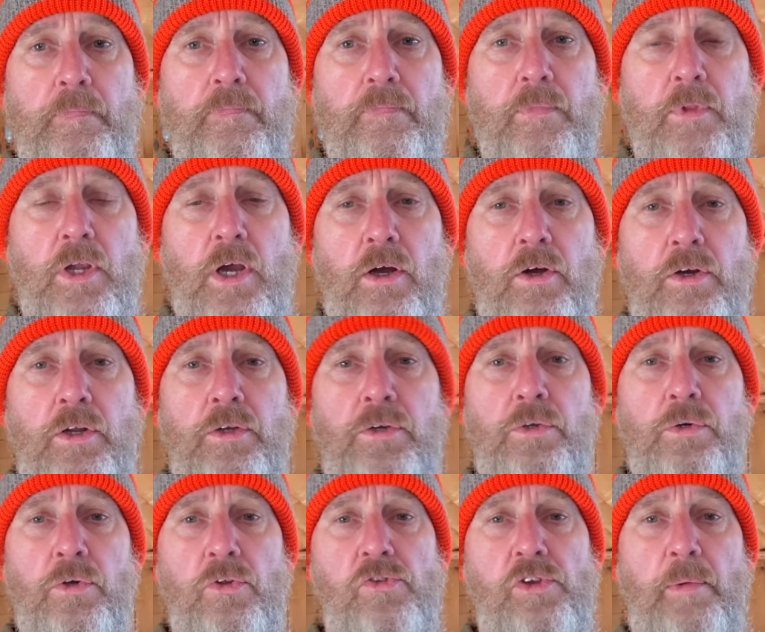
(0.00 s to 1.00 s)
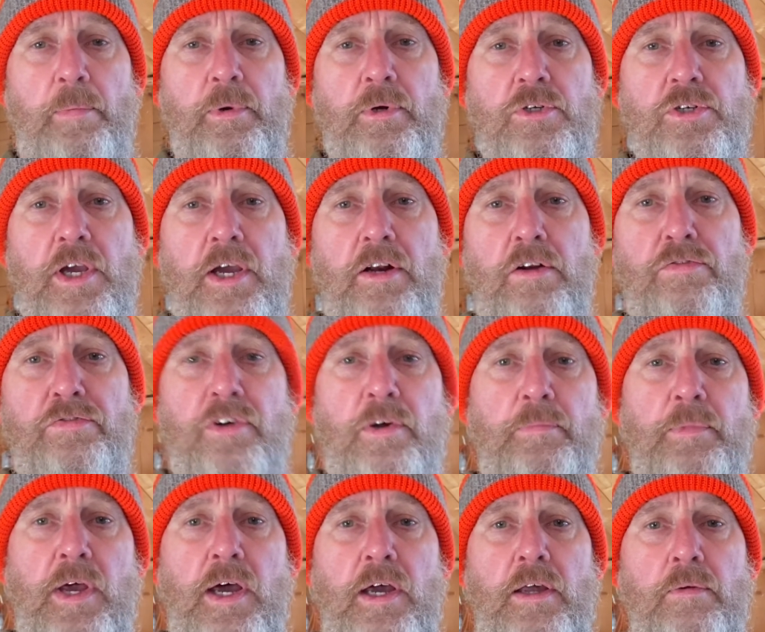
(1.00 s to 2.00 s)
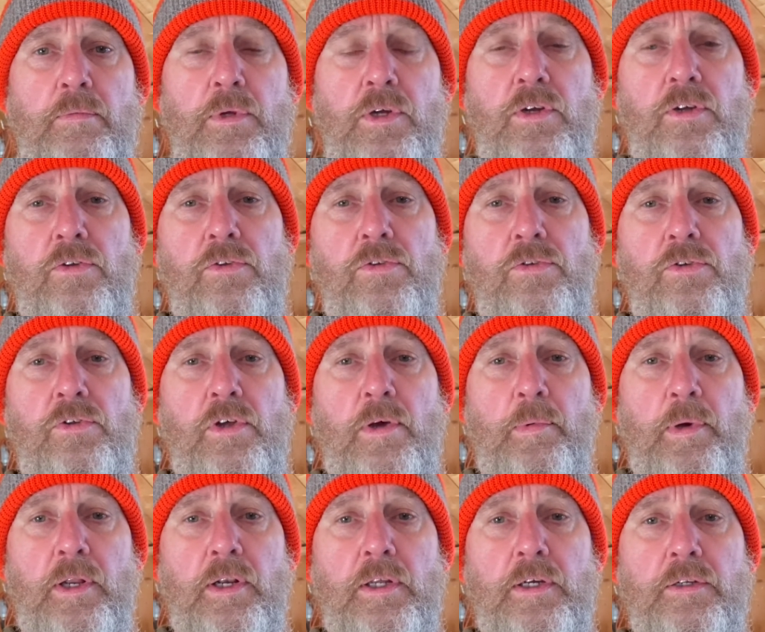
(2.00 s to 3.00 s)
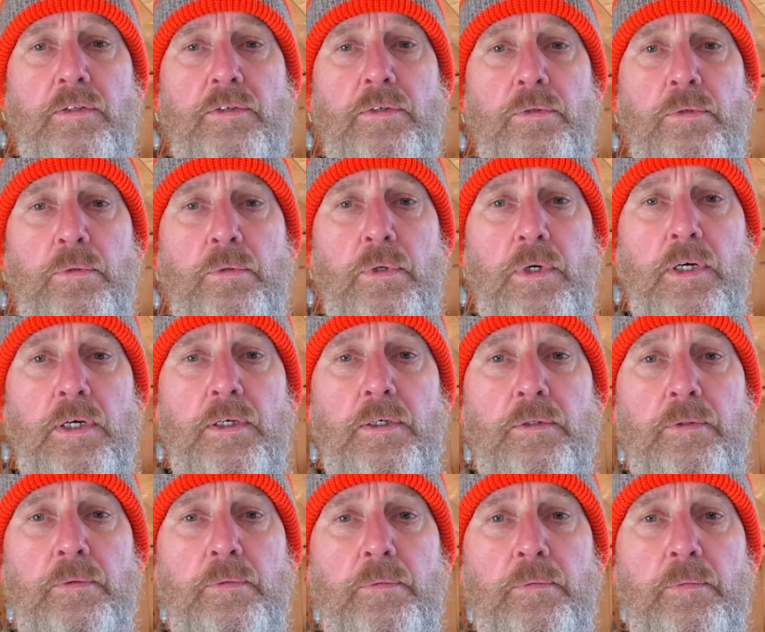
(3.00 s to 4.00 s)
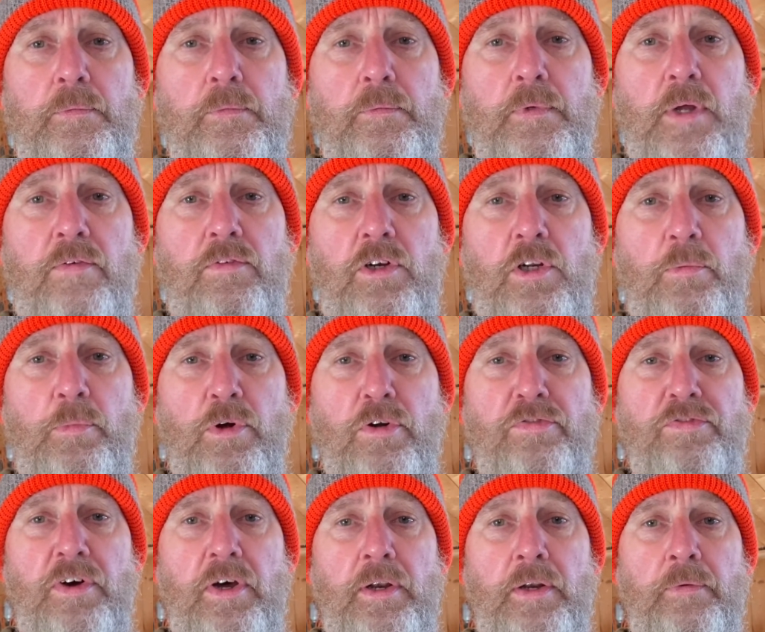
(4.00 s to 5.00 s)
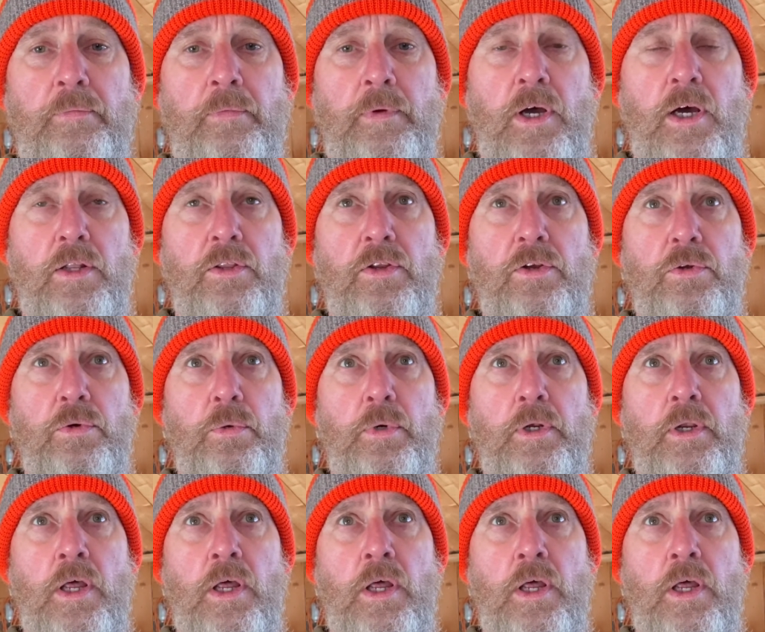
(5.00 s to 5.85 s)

going to do a separate channel from that because I might like to have a little more fun on the new one.